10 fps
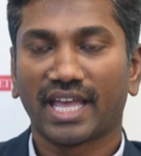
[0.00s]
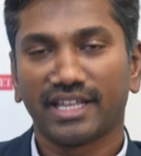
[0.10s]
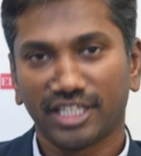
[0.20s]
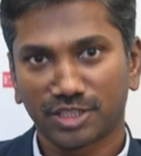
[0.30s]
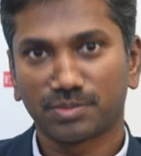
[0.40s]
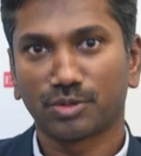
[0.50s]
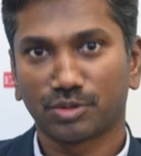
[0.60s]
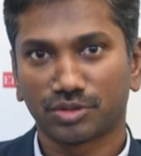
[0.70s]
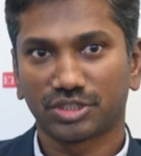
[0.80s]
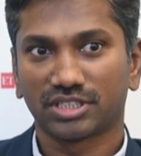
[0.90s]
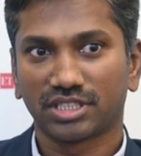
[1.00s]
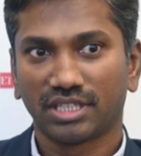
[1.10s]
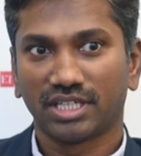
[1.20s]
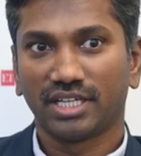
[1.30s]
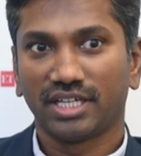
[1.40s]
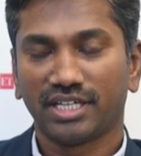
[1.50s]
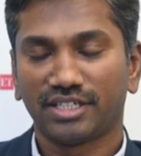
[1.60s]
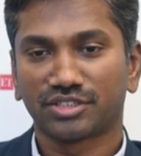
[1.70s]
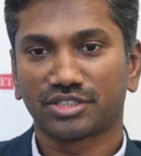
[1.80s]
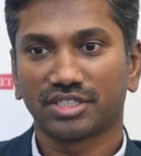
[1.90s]
any sports
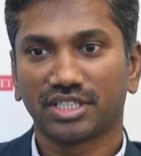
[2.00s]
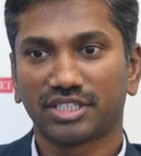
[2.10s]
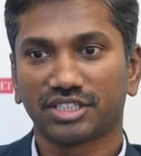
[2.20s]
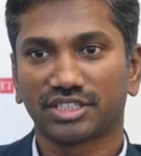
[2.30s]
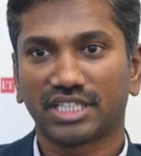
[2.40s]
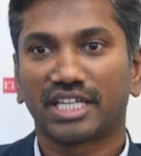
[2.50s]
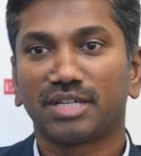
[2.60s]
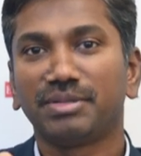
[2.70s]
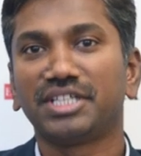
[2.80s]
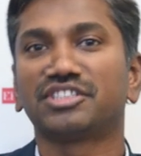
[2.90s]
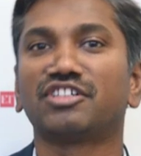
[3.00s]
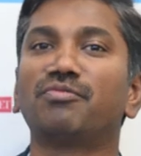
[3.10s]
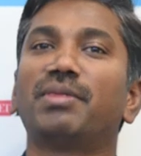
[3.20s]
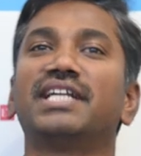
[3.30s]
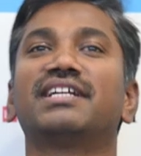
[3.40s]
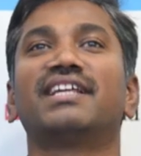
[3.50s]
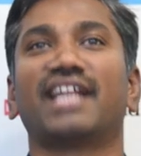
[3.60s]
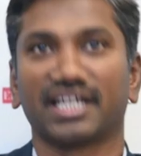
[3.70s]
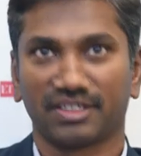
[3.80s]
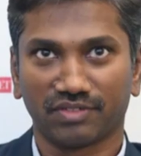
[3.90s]
it is it is a repetition of particular
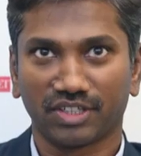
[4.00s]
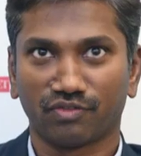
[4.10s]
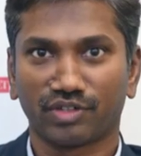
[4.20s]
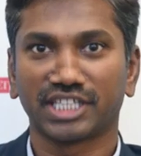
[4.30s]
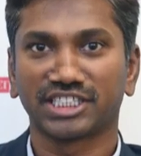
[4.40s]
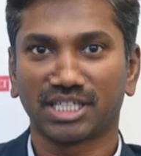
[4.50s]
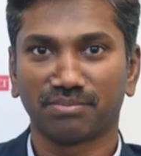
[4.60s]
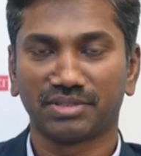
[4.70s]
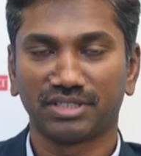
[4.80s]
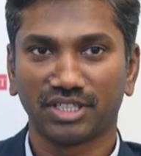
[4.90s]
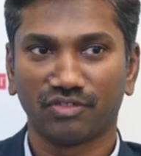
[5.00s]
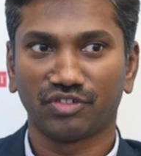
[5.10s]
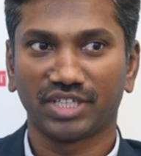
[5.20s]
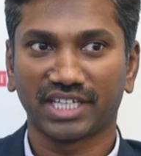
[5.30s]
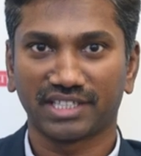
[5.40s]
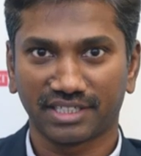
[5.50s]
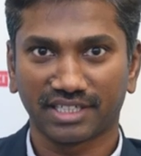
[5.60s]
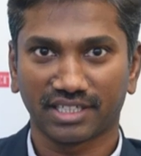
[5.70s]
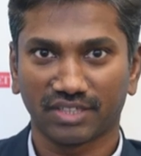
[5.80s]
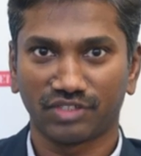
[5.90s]
activity for example if you take
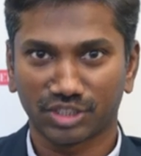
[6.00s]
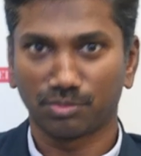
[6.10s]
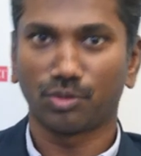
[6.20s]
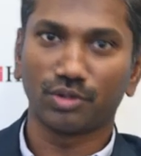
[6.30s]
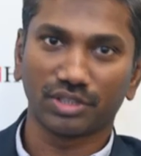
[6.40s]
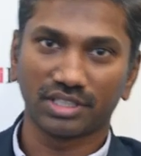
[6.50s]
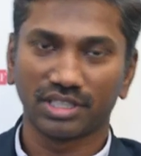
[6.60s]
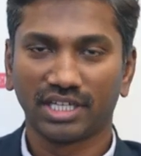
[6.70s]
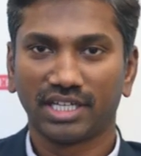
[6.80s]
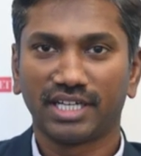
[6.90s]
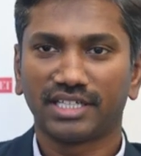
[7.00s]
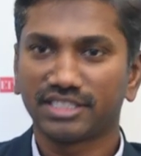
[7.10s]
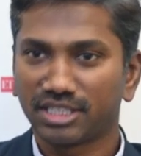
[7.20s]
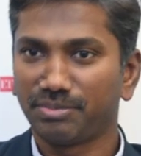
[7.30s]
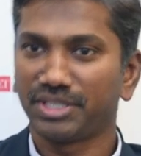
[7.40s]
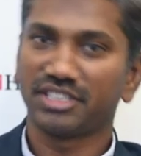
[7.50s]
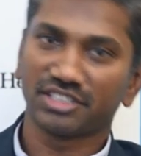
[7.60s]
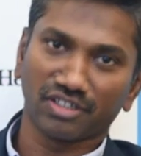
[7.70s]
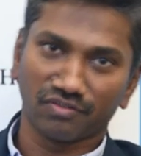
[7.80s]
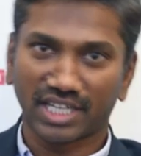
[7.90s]
cricket if it's a bowler it is a
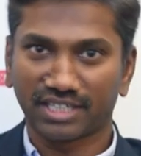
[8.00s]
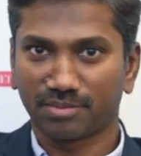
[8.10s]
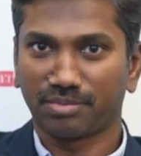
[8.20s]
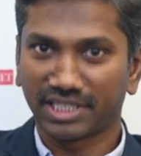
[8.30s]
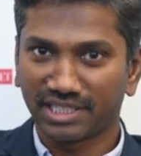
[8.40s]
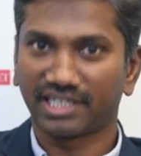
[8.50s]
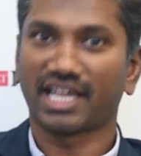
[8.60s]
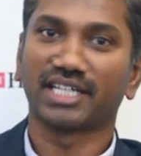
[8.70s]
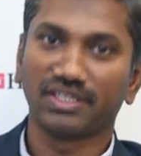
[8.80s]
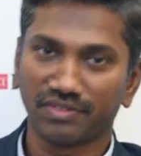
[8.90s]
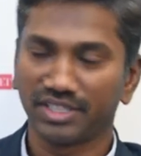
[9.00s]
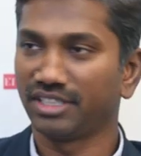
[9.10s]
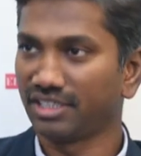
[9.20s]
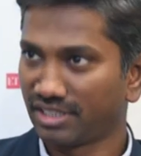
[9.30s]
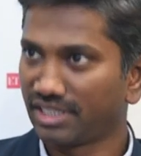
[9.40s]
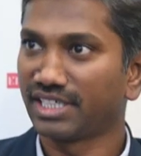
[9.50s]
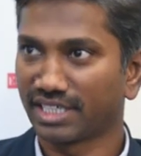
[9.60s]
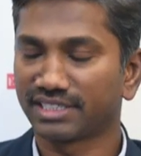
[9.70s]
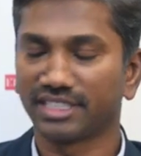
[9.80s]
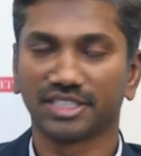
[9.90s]
repetition of that particular activity in an
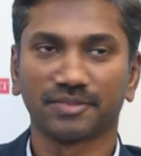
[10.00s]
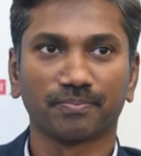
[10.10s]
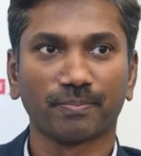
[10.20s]
athlete